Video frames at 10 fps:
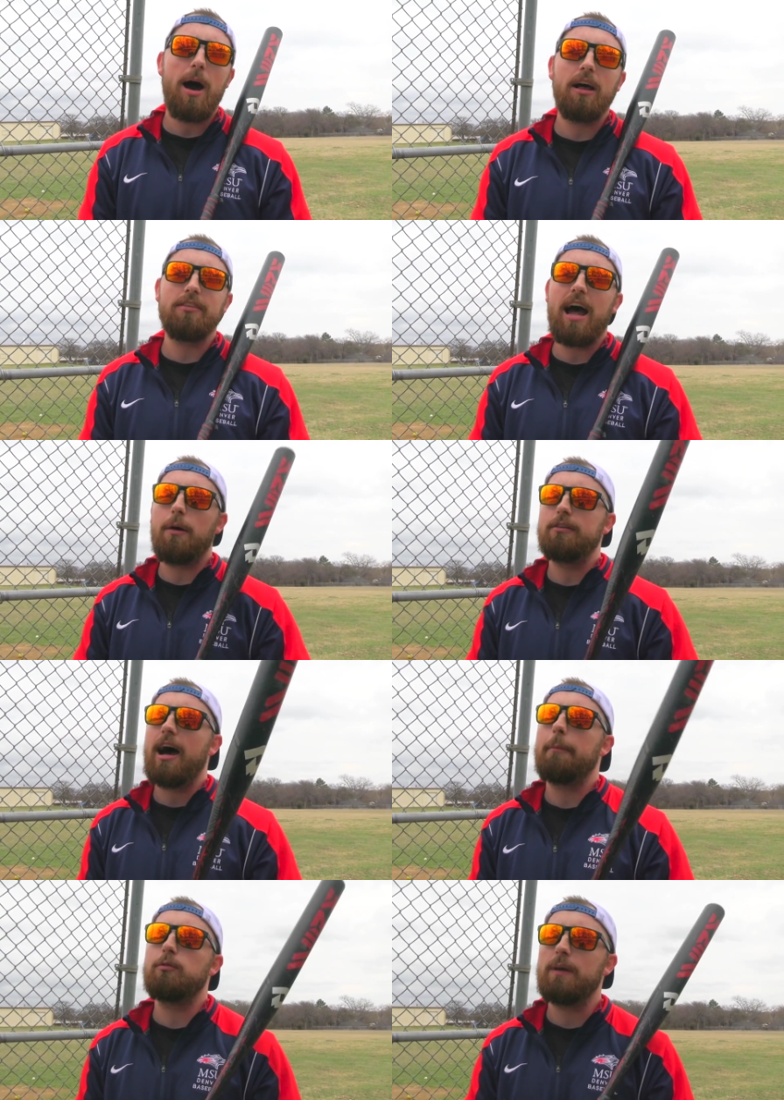miles an hour
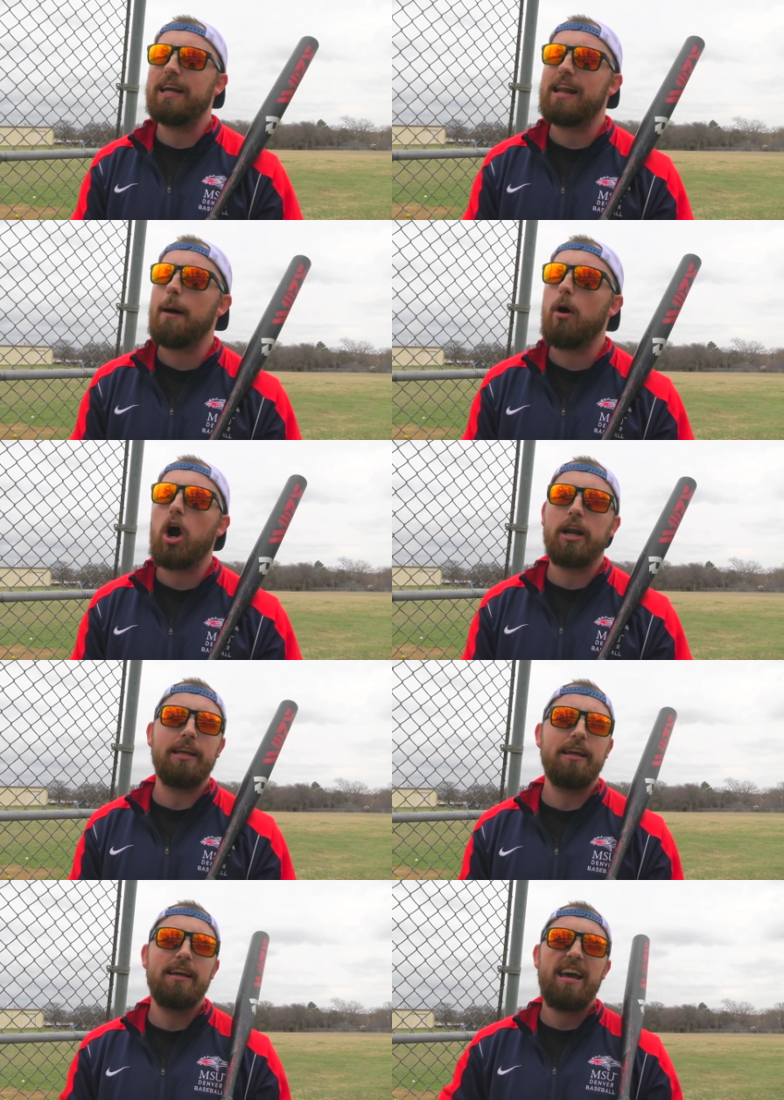top speed, and I'm
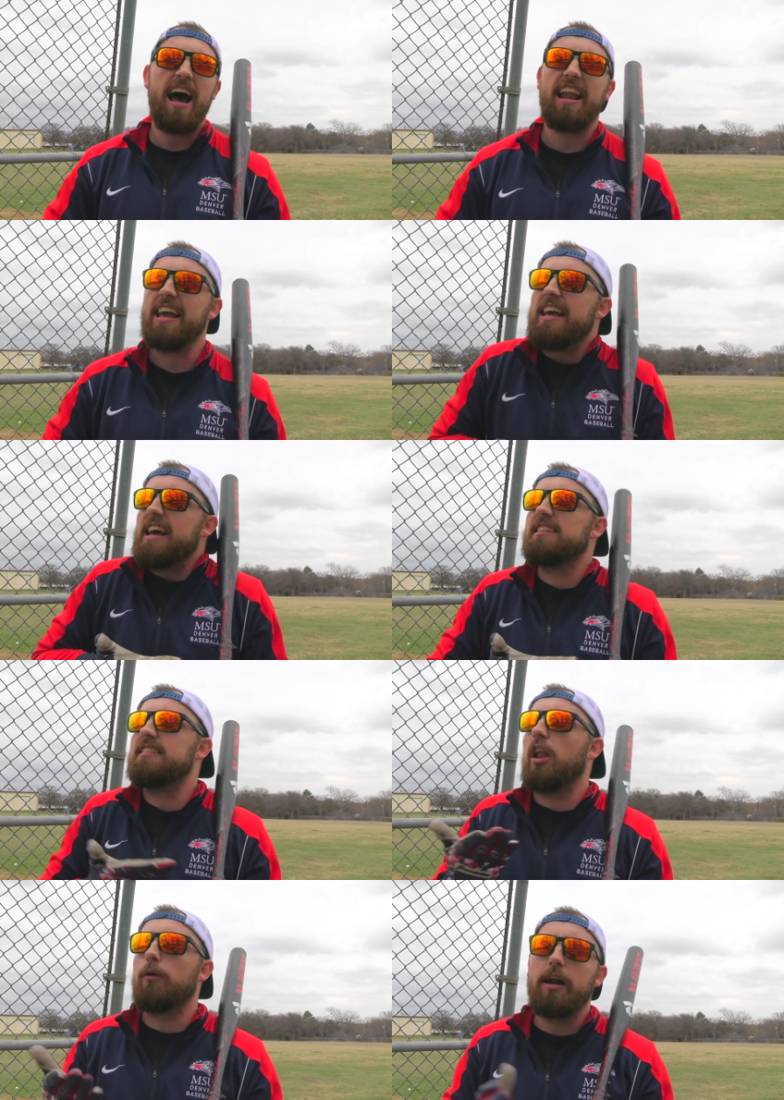already at a
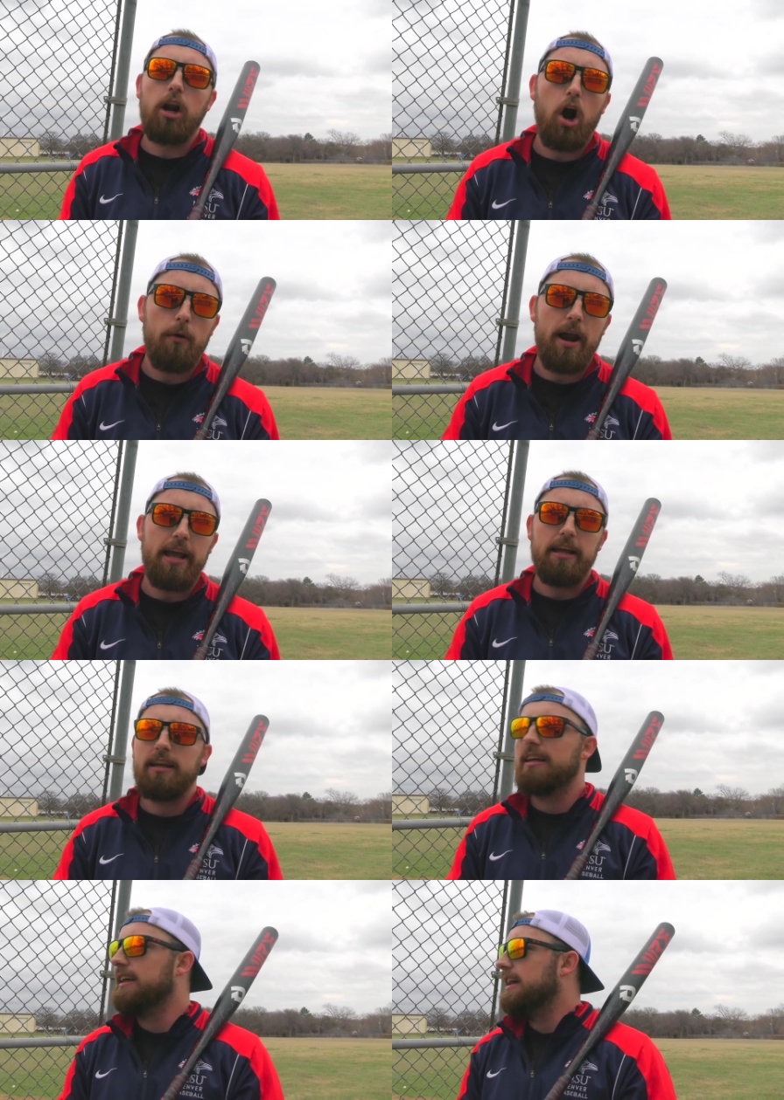accelerated heart rate.
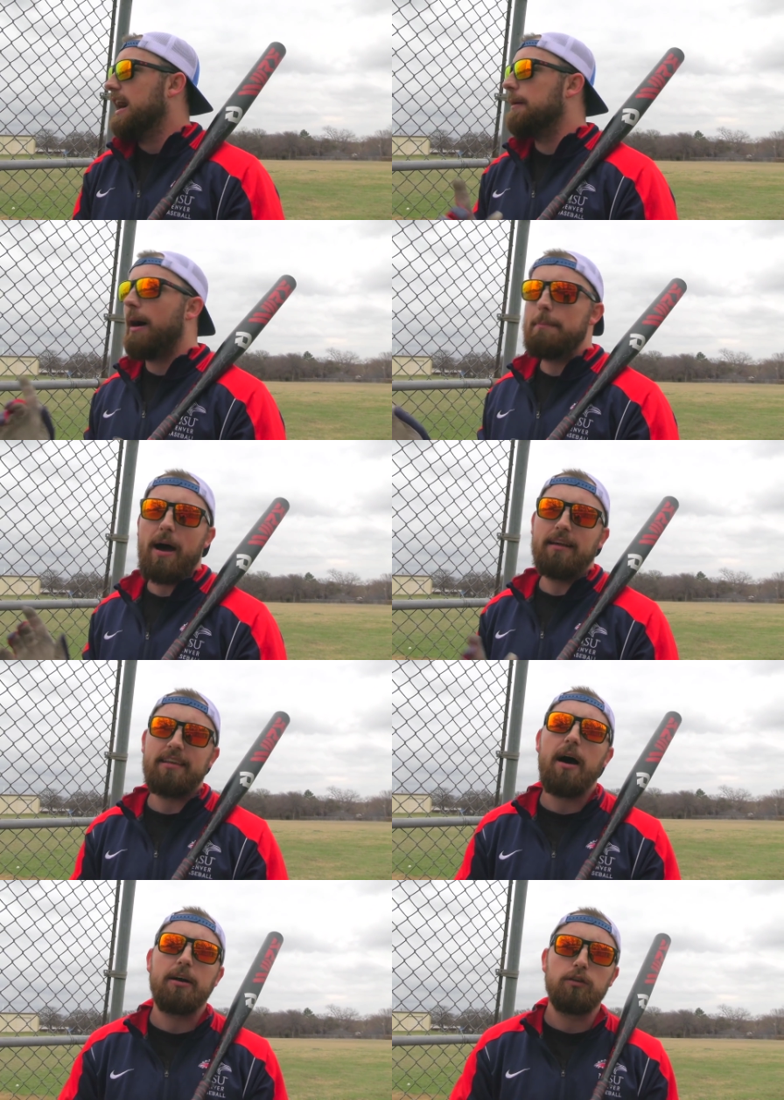I might
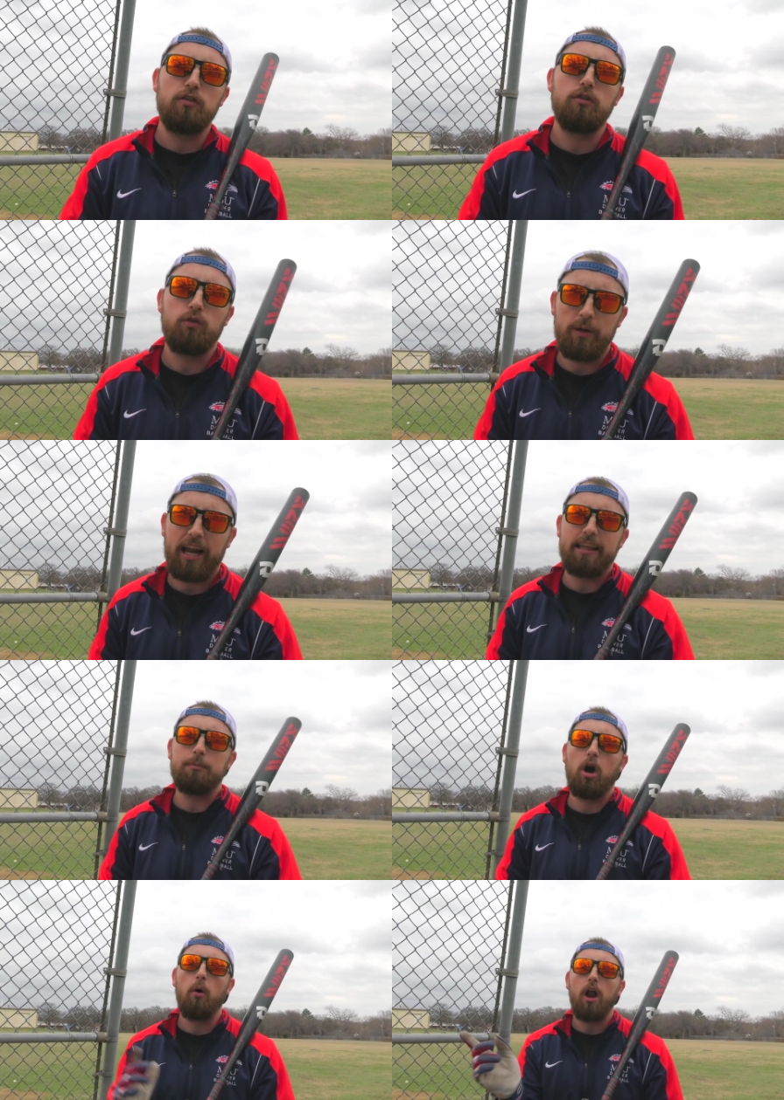pass out here soon, so we gotta
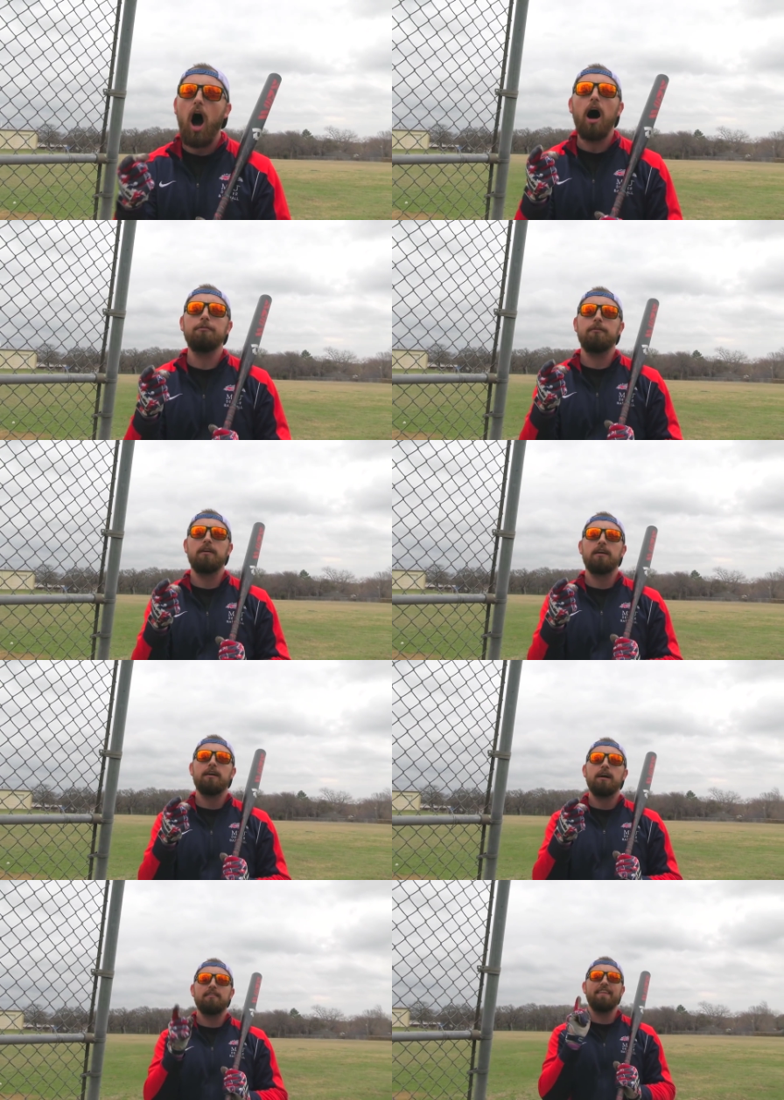keep going. Off
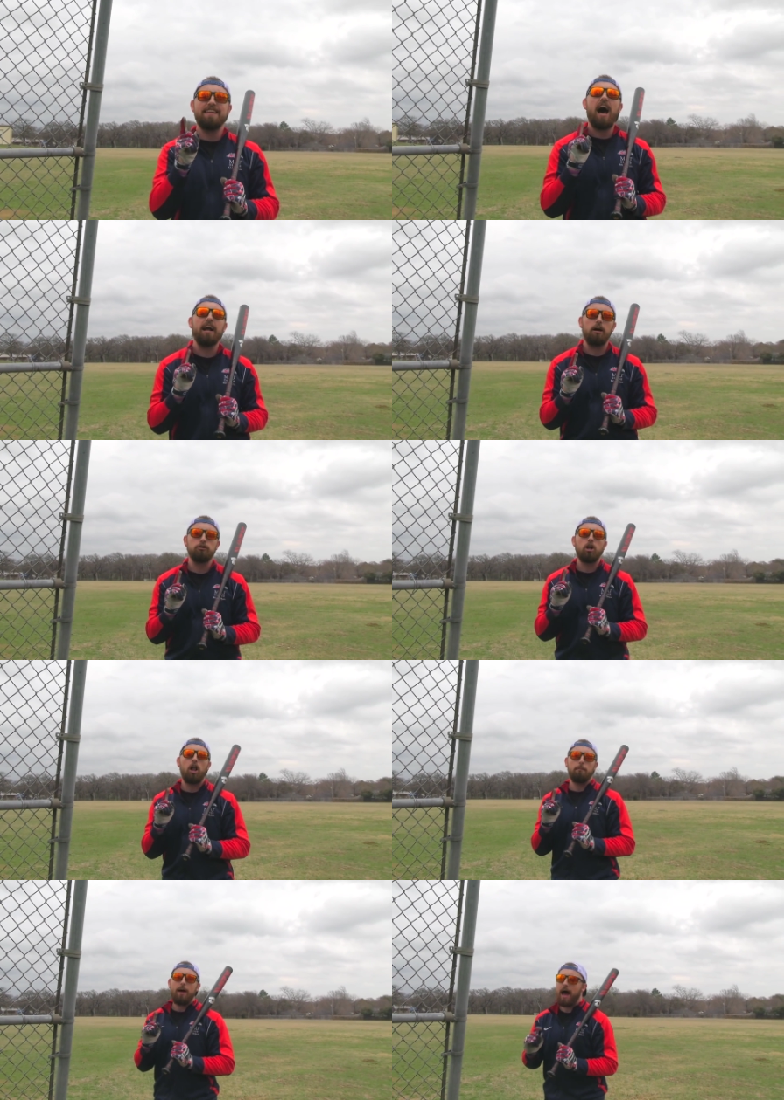to the
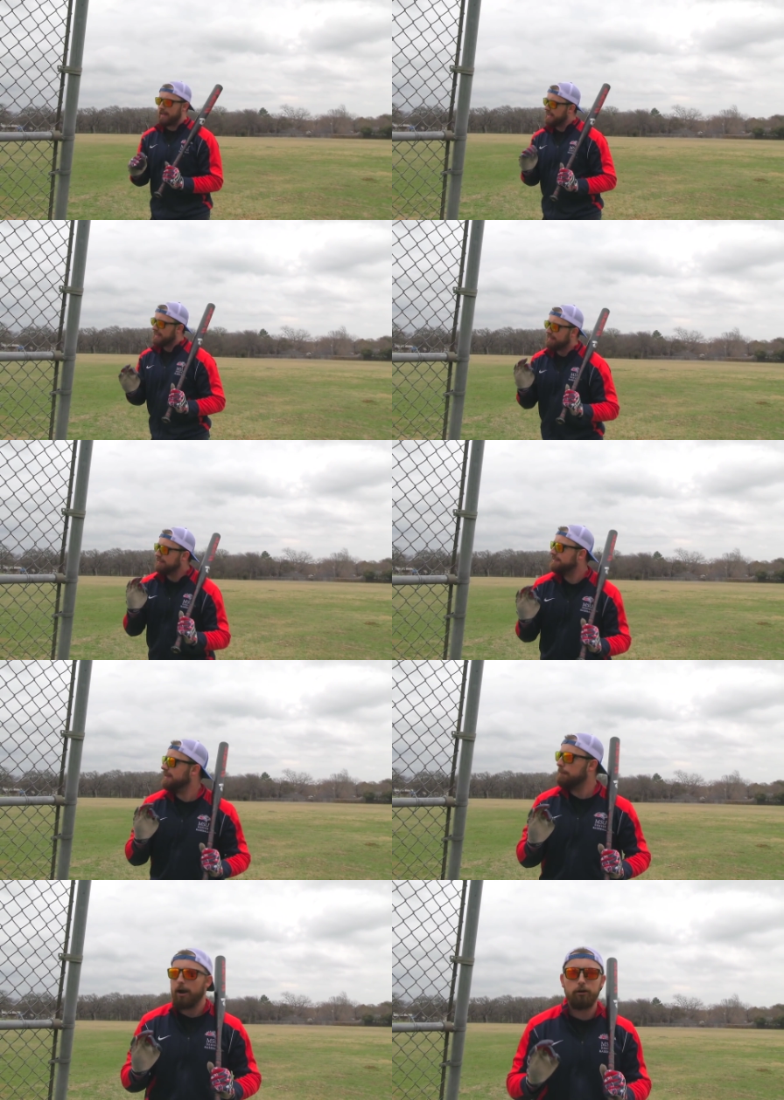$900 bat. This
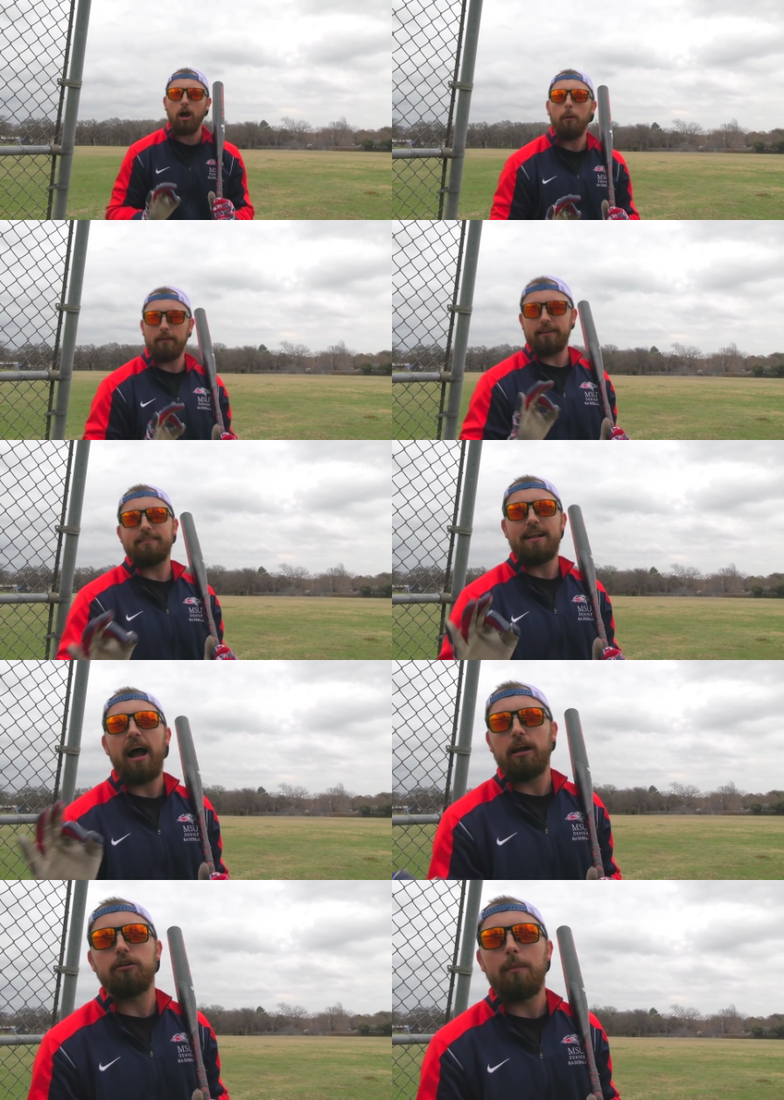thing better go at least
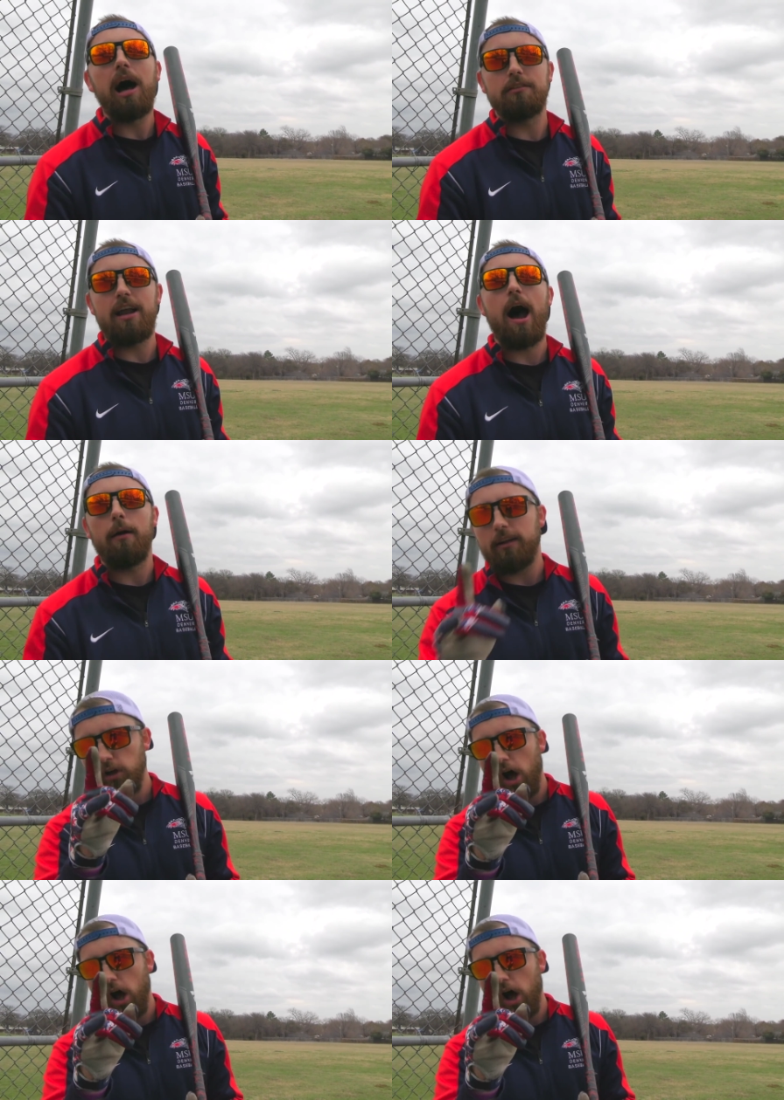900 miles an hour. That's